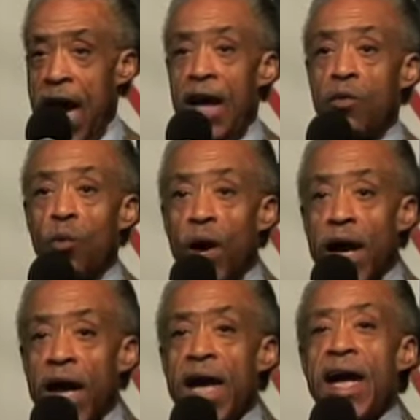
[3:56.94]
And
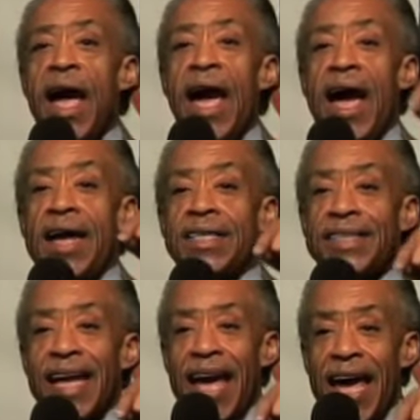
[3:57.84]
we
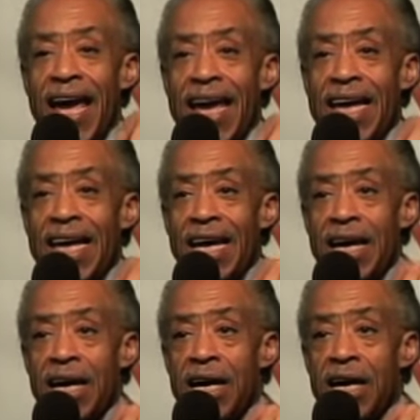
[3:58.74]
as a